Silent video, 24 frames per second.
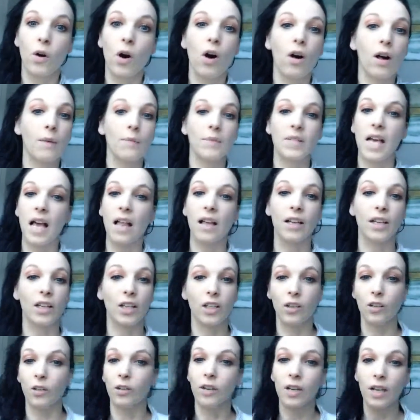You all, I'm
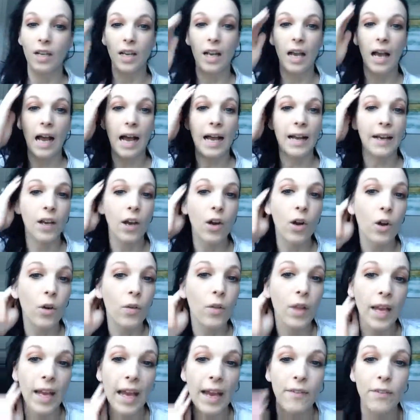telling you, I
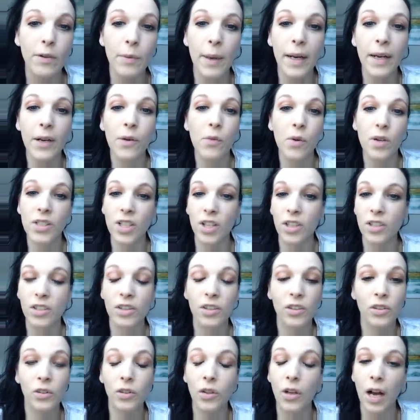know that everybody wants
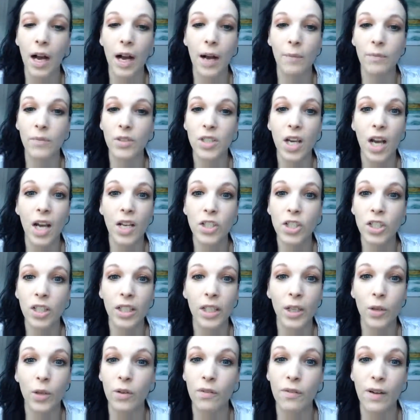our Touch
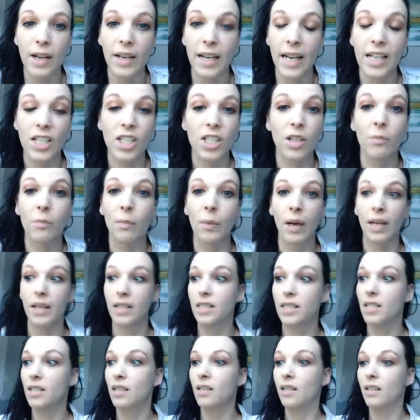Liquid Foundation,
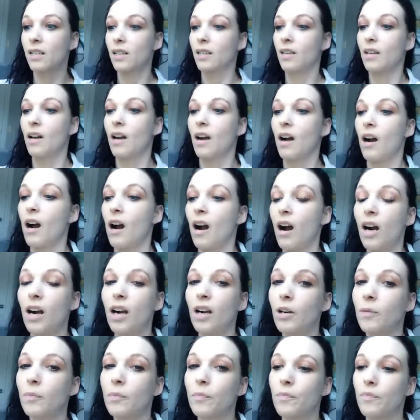but
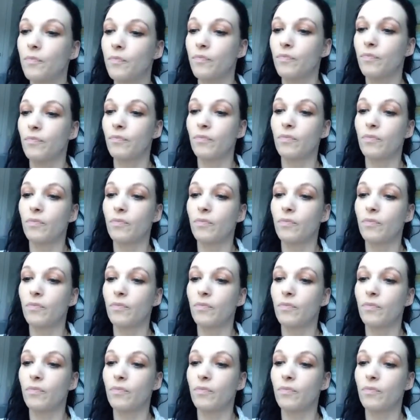our